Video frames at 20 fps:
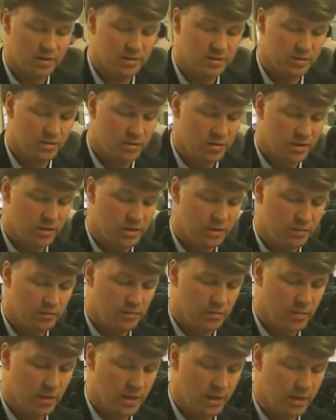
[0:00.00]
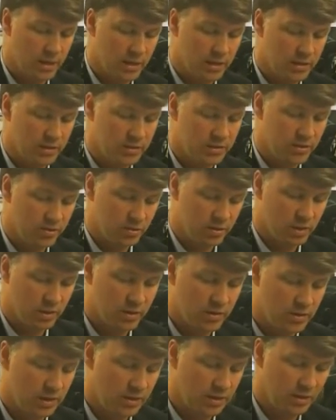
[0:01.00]
to the student
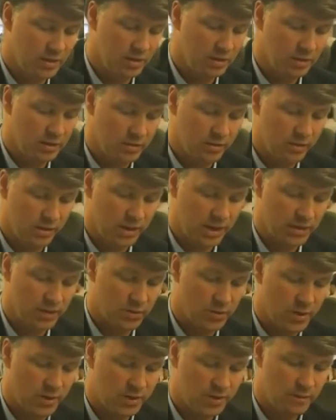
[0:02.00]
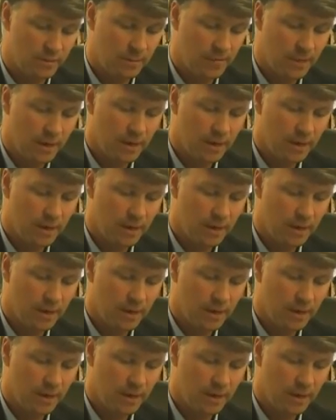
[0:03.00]
loan thing and then do the last question.